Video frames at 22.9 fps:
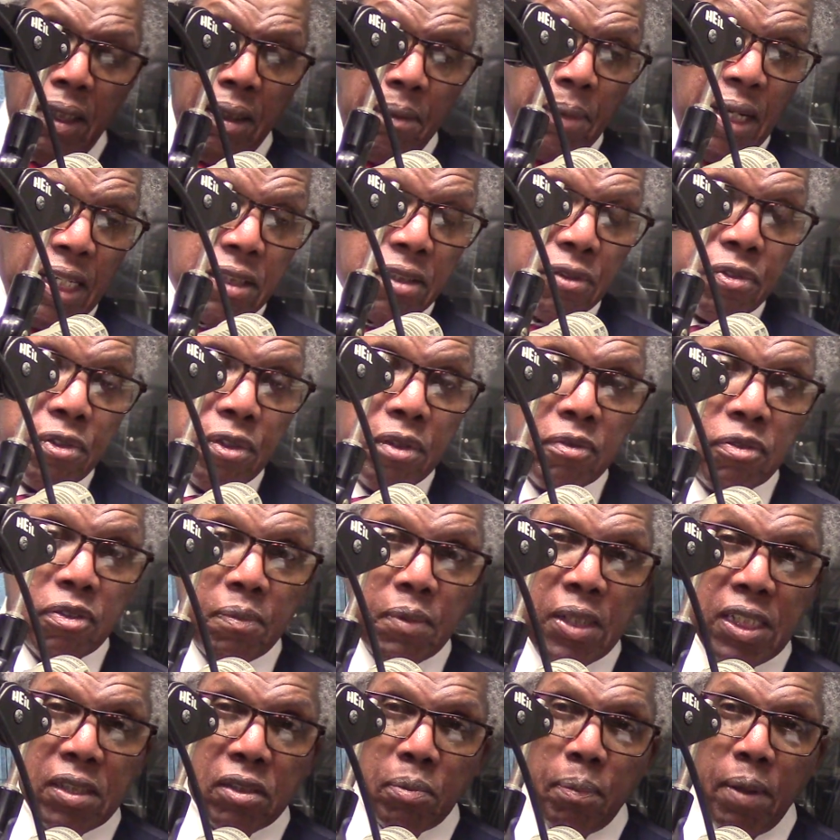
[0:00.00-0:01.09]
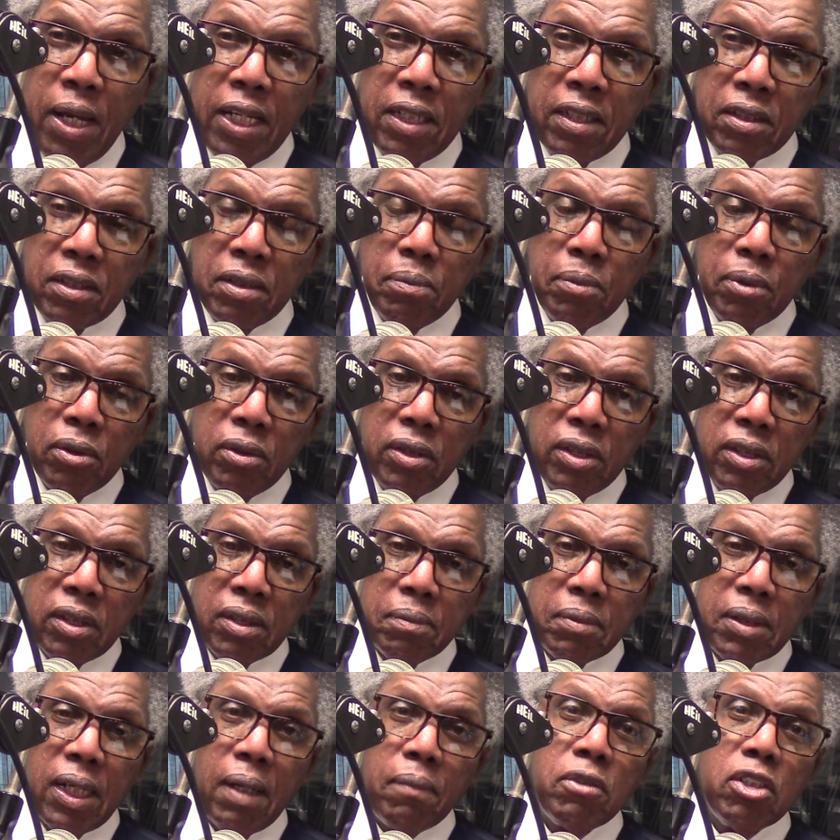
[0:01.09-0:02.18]
my good friend from the Hispanic community
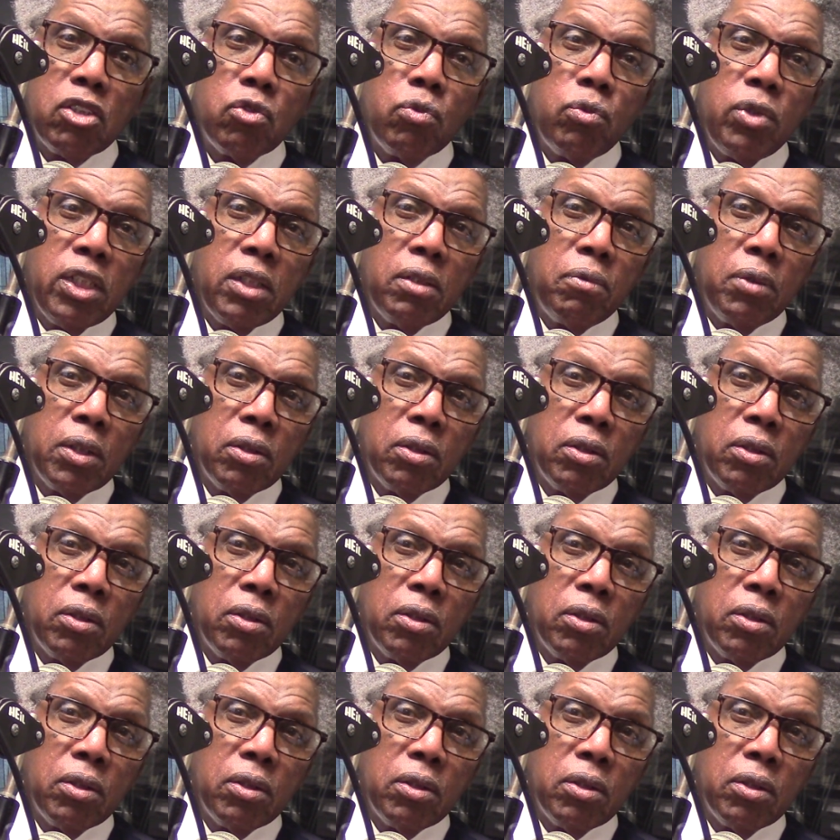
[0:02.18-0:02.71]
sometime this week.